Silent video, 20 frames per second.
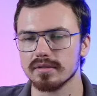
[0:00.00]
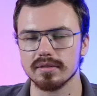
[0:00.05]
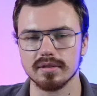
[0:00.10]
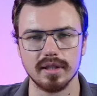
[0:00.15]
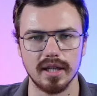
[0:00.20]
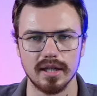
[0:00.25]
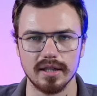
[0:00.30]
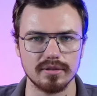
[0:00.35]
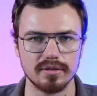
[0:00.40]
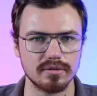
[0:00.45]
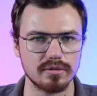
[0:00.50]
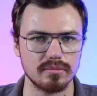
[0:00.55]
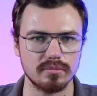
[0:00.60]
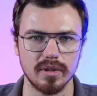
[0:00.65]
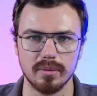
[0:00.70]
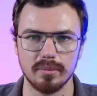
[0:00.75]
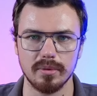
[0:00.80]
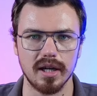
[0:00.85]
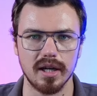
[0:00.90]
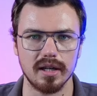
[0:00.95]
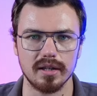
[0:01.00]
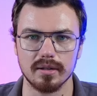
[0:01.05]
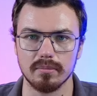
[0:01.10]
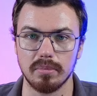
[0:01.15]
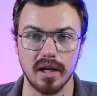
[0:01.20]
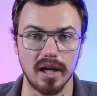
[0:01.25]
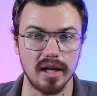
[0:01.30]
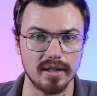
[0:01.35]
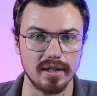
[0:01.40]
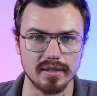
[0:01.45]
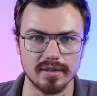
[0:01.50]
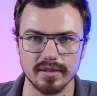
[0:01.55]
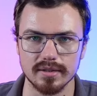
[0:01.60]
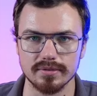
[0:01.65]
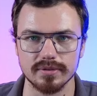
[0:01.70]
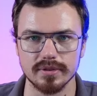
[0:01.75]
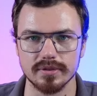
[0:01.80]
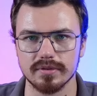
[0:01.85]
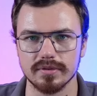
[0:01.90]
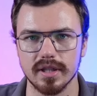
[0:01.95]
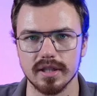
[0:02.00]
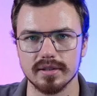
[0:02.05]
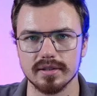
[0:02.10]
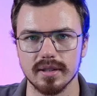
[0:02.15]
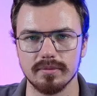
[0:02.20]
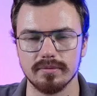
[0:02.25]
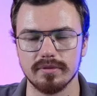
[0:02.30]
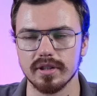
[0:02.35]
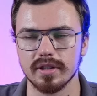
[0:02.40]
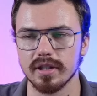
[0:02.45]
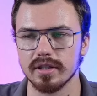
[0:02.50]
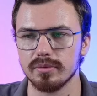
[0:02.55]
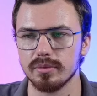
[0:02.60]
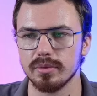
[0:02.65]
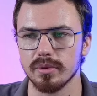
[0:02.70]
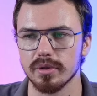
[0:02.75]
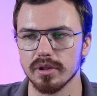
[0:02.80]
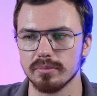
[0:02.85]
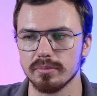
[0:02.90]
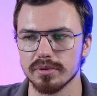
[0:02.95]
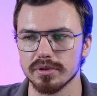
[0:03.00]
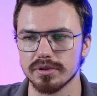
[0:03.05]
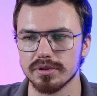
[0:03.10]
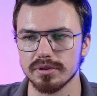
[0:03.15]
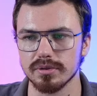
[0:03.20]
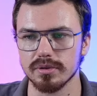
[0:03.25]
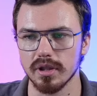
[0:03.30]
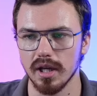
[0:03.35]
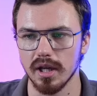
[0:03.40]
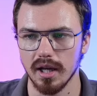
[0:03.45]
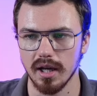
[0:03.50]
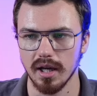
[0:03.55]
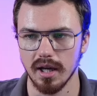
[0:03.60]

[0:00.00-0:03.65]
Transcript: getting to maybe other planets, if, if that's something that we want to pursue,